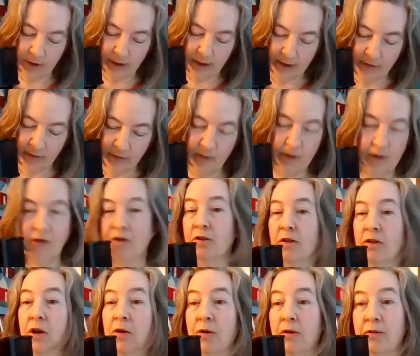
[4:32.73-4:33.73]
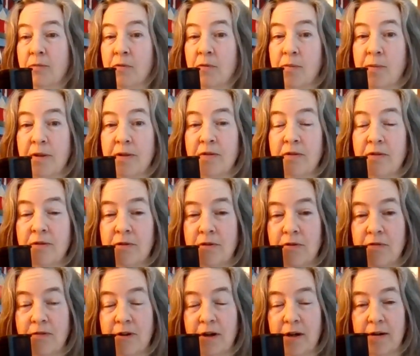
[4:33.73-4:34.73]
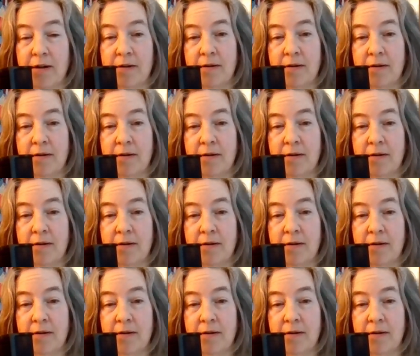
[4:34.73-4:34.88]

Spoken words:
has been your lowest moments so far?